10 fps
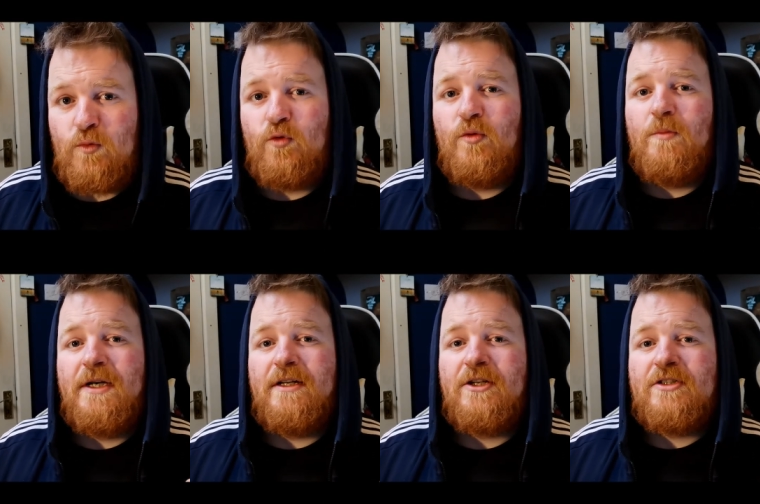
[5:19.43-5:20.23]
where it
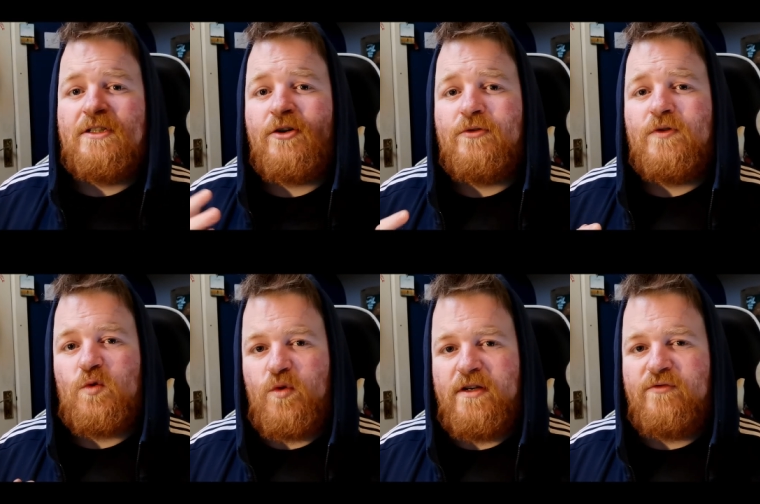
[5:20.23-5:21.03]
might actually turn us
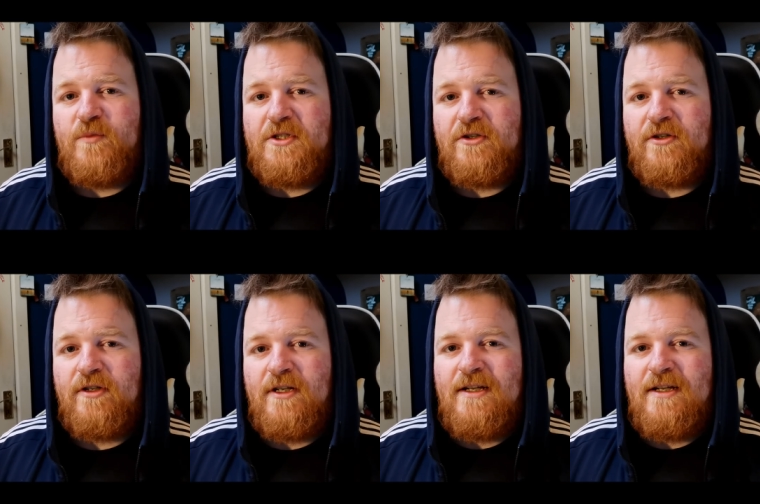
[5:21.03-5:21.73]
away from each other